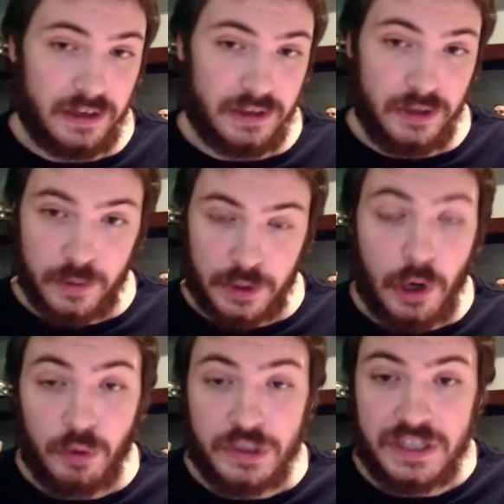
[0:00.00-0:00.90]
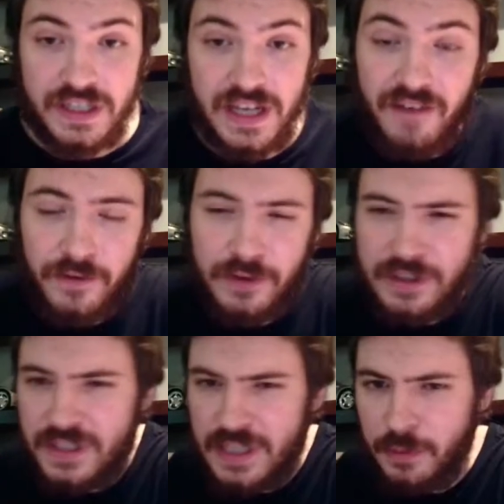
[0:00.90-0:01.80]
newer coaching staff for
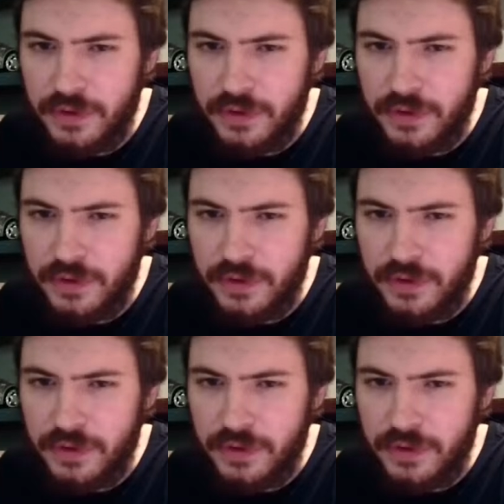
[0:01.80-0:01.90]
this team